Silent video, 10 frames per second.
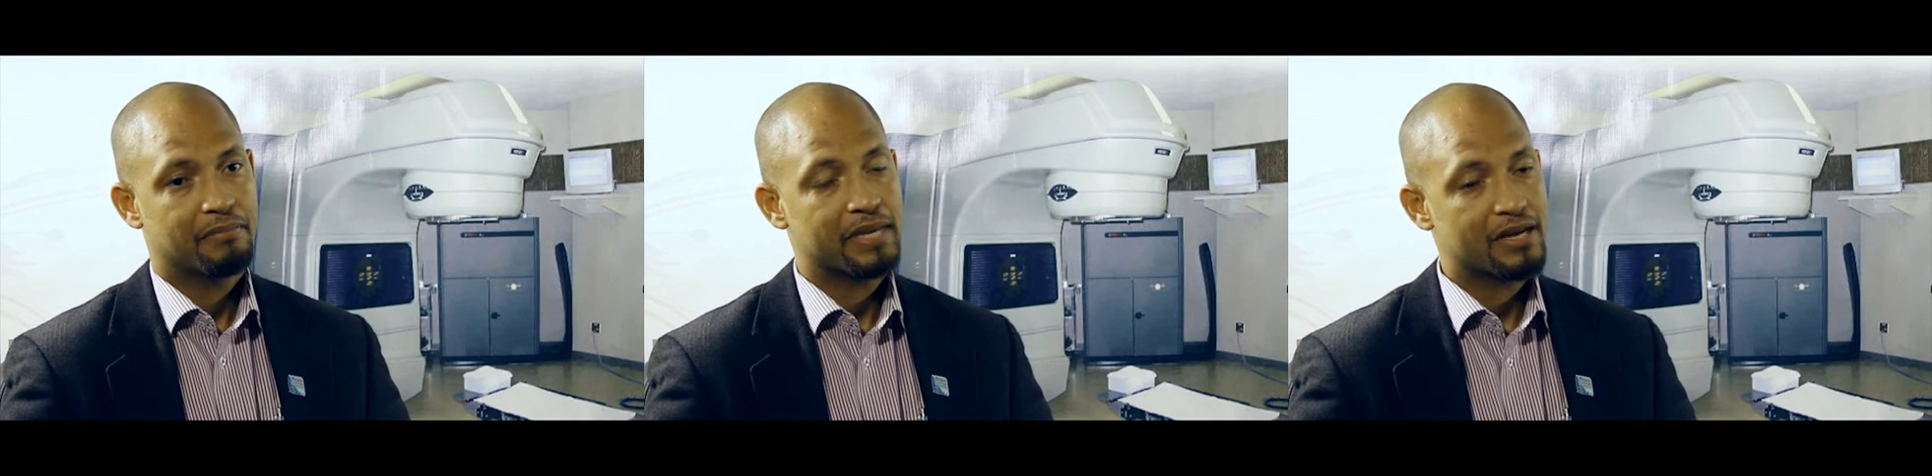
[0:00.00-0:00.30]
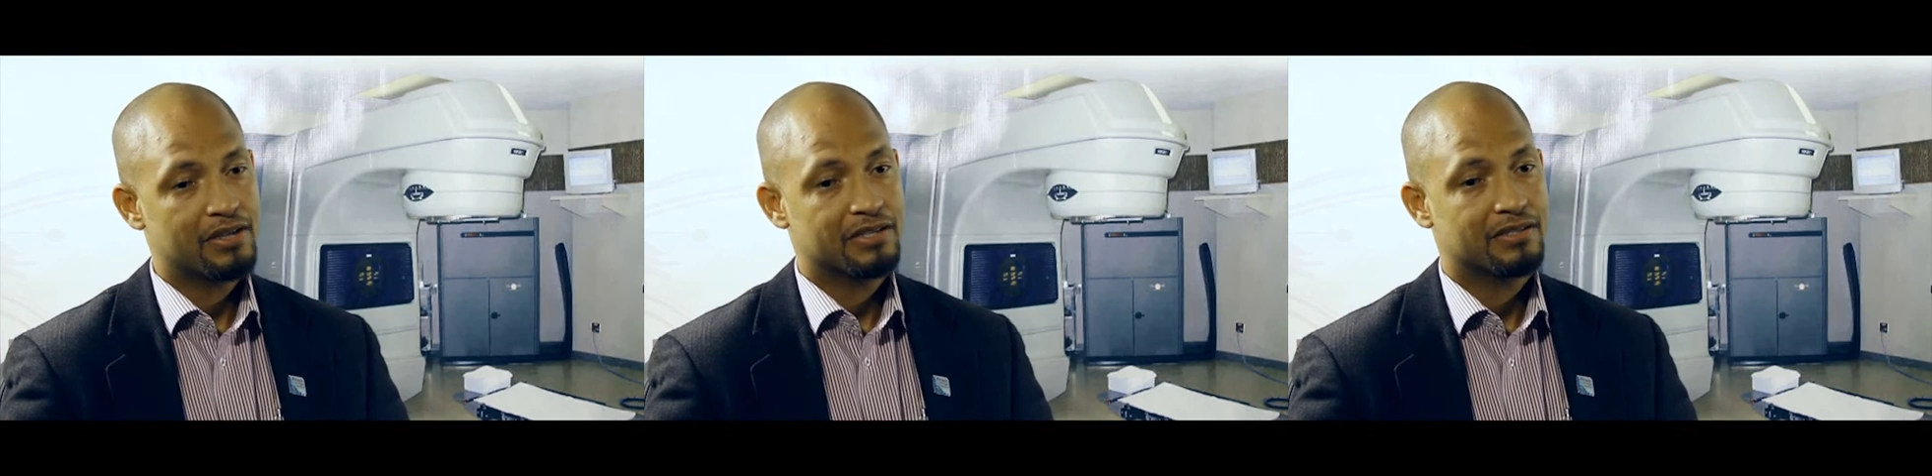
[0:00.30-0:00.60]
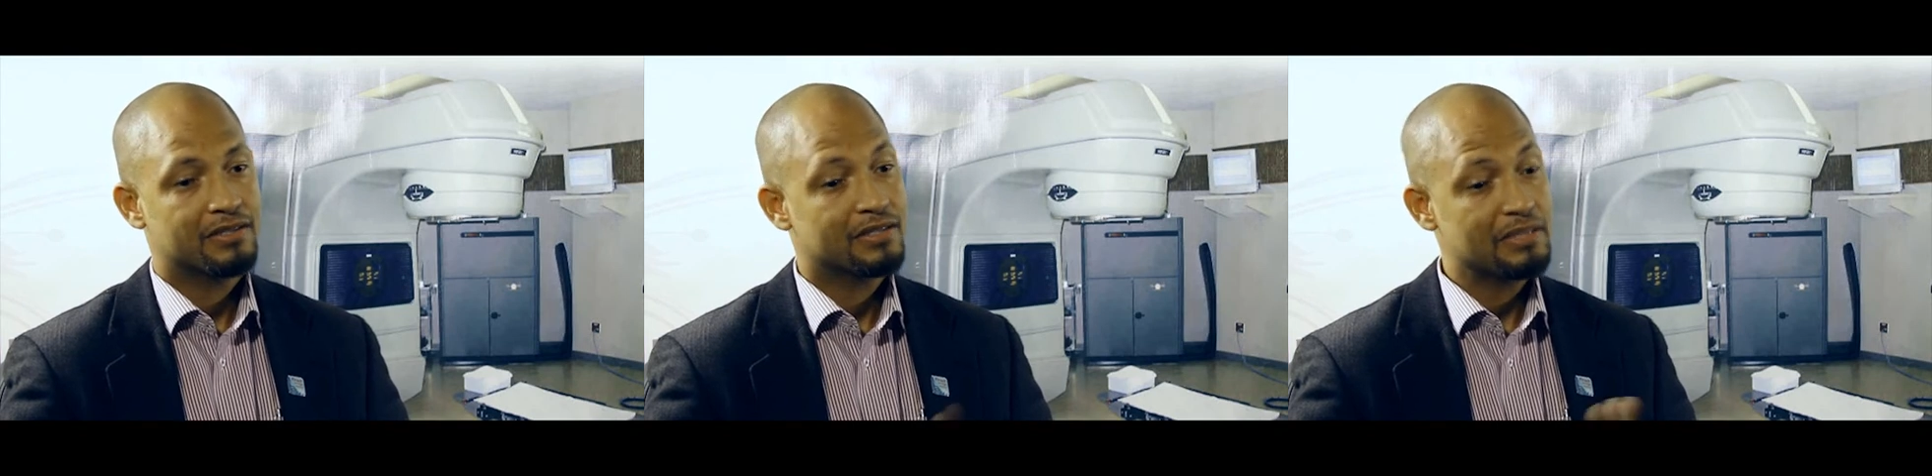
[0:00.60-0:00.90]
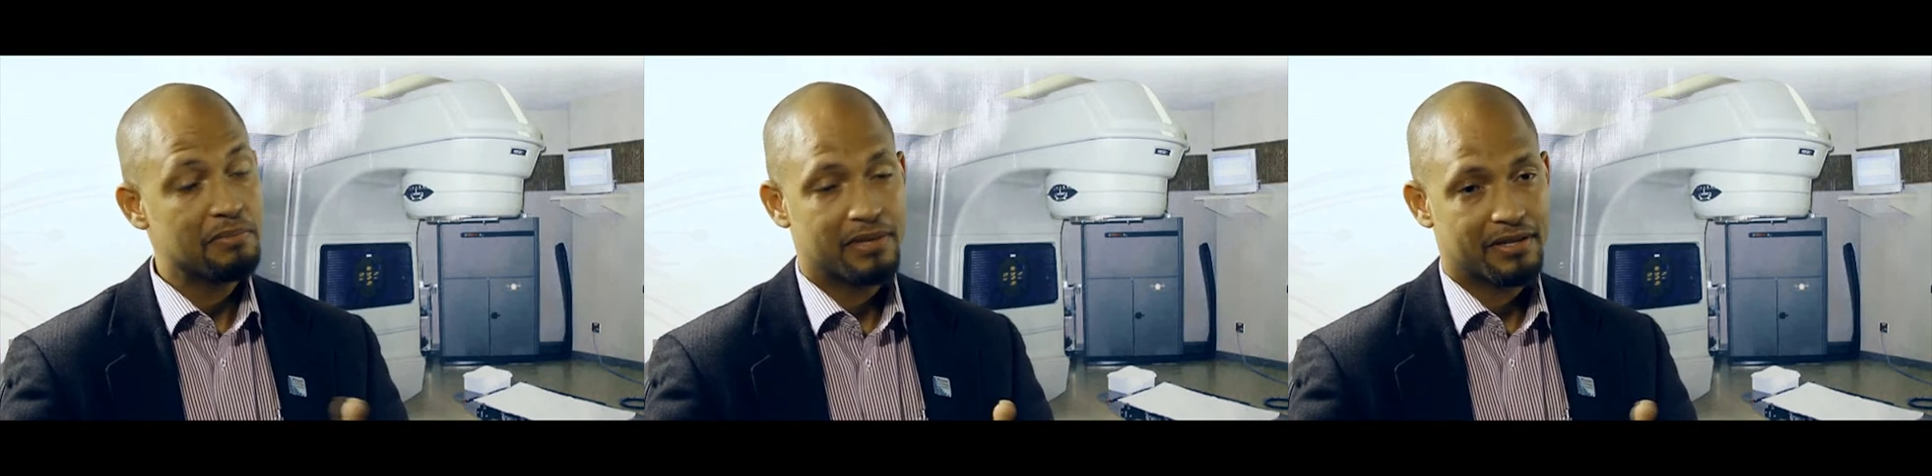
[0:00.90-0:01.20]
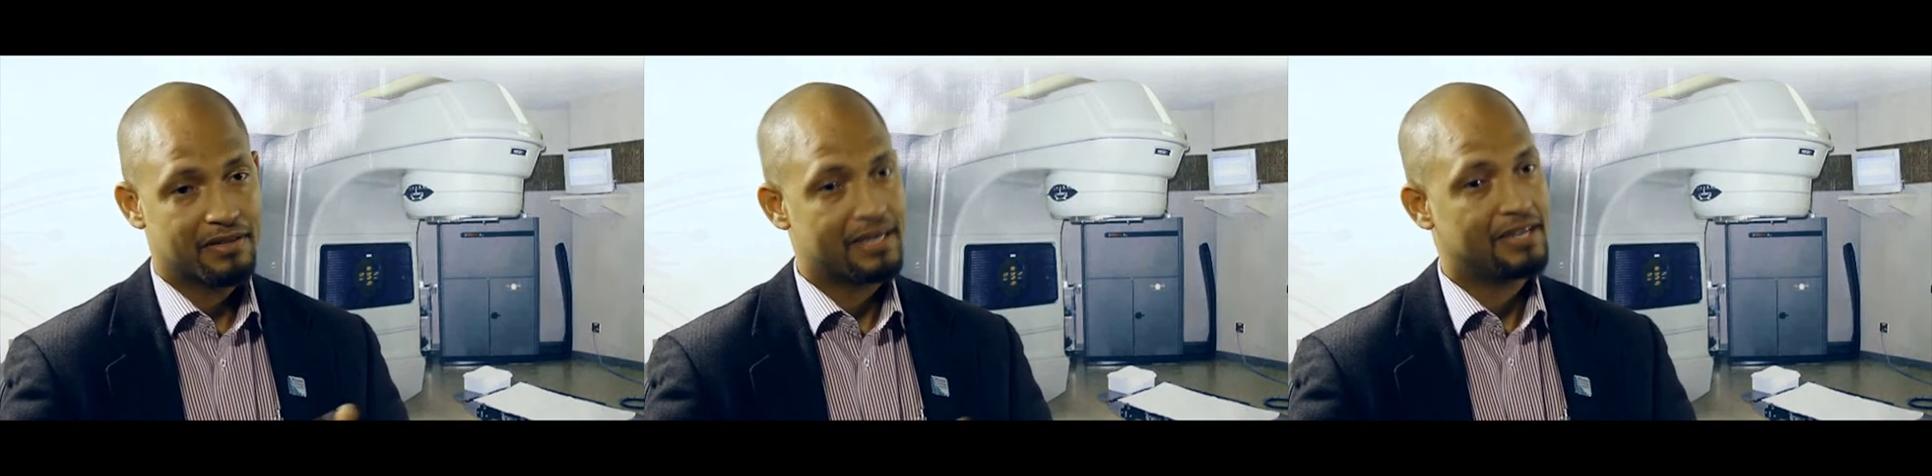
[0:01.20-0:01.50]
because simply
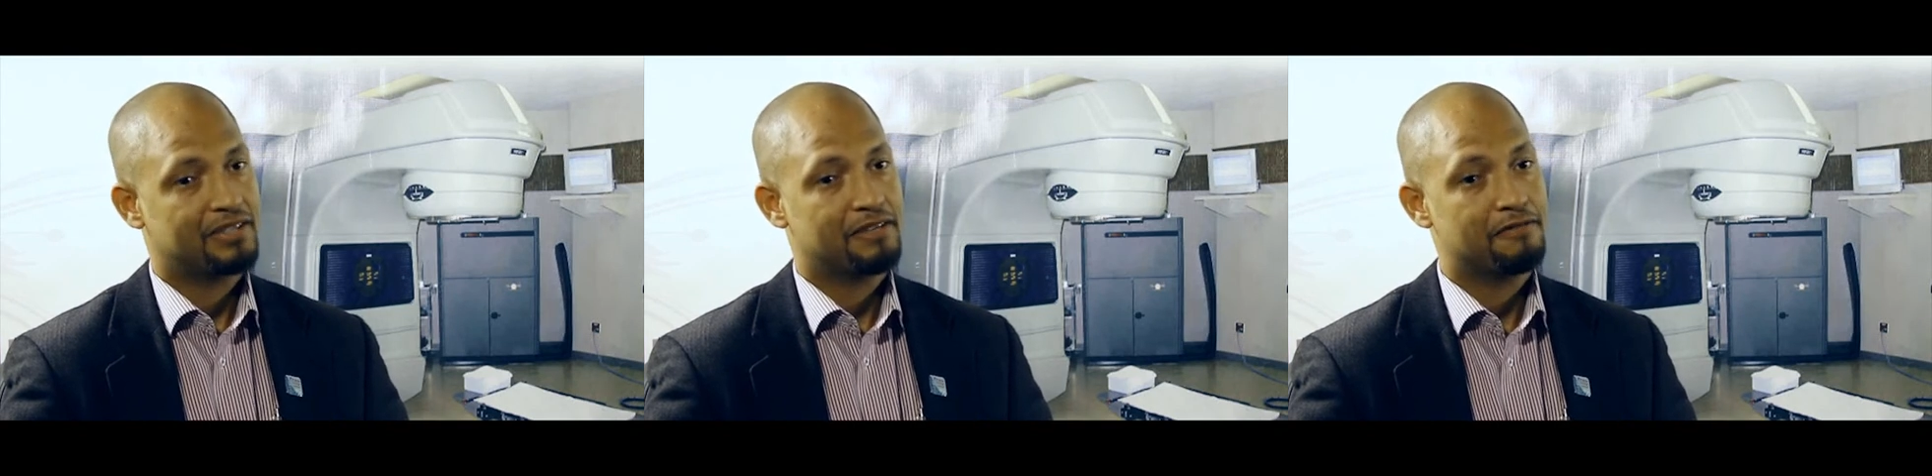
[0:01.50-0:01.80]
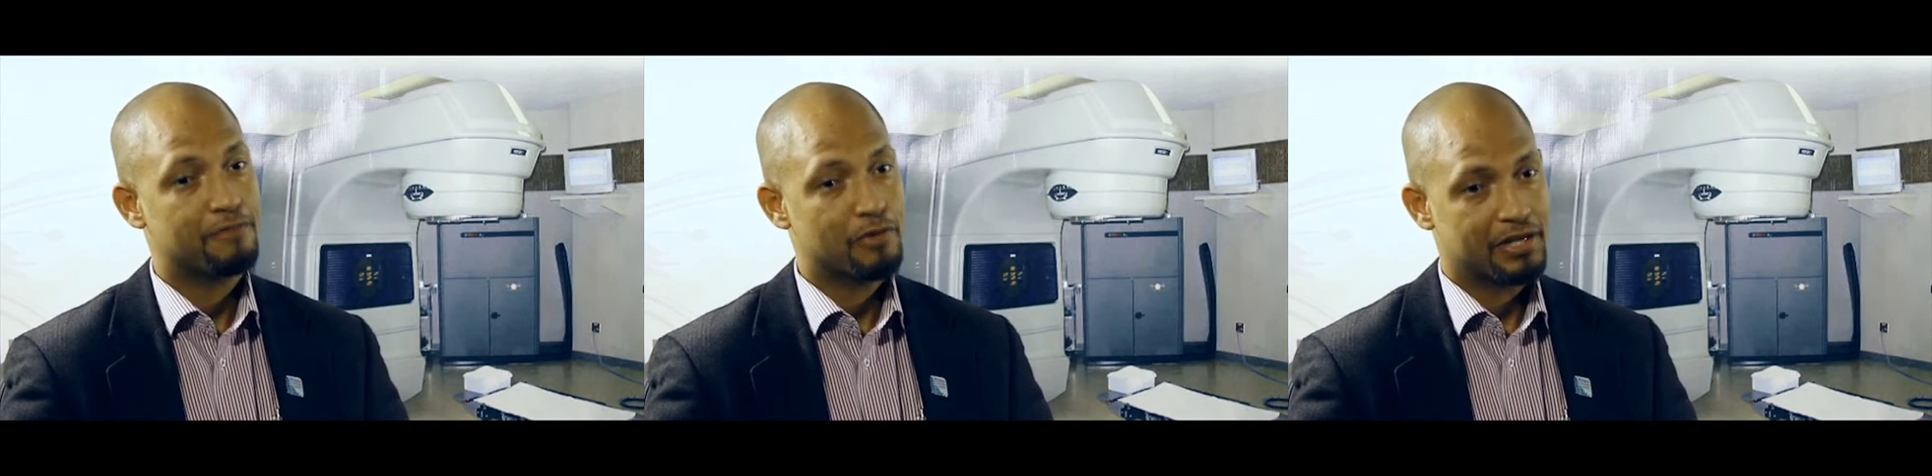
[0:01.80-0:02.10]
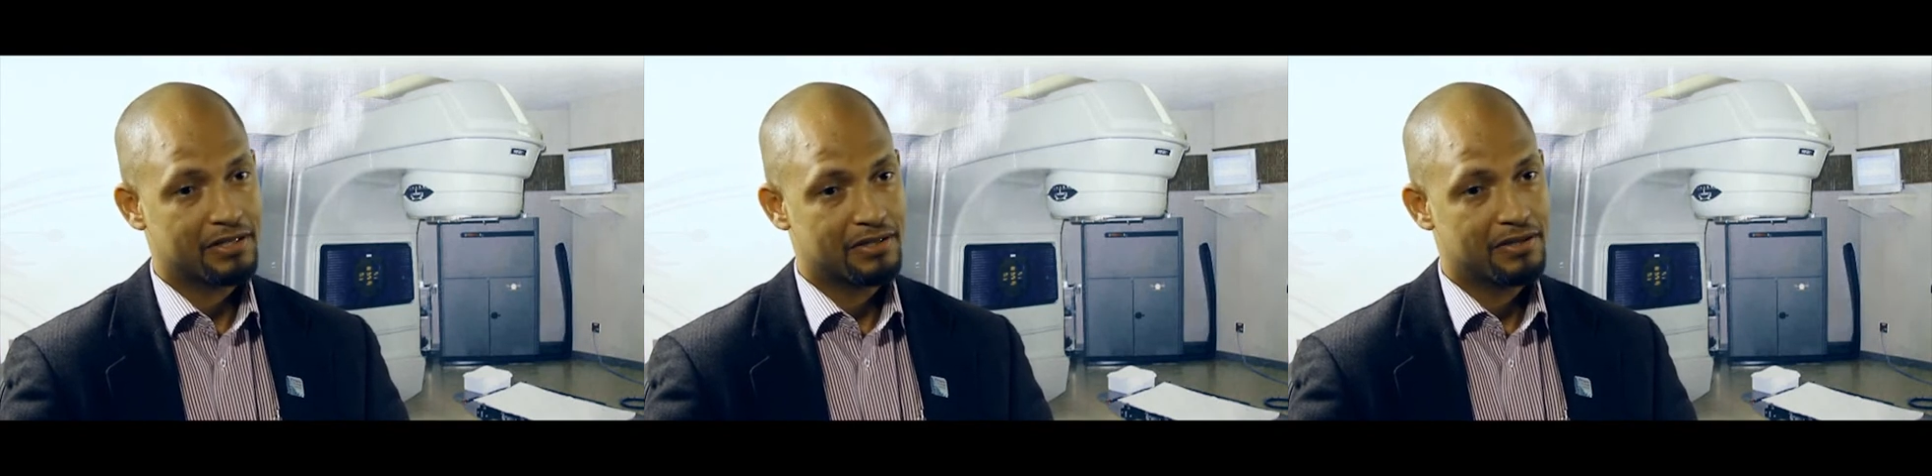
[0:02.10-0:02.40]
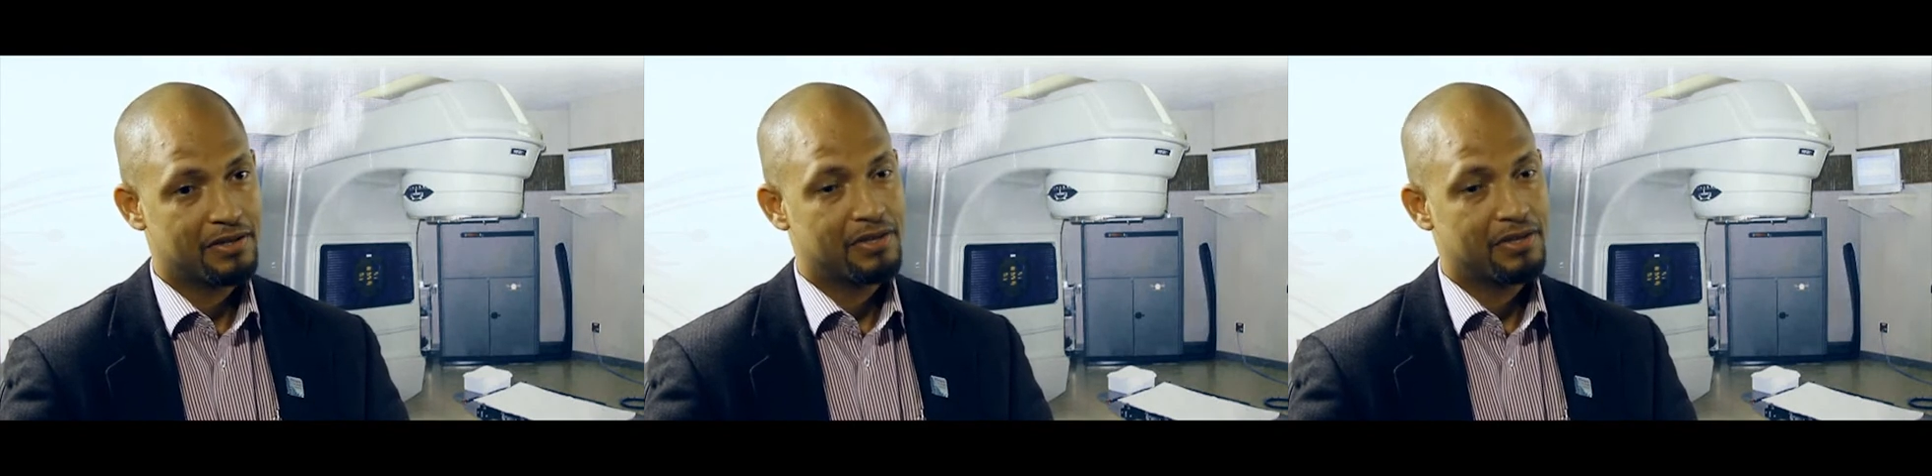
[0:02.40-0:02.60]
they cannot afford it.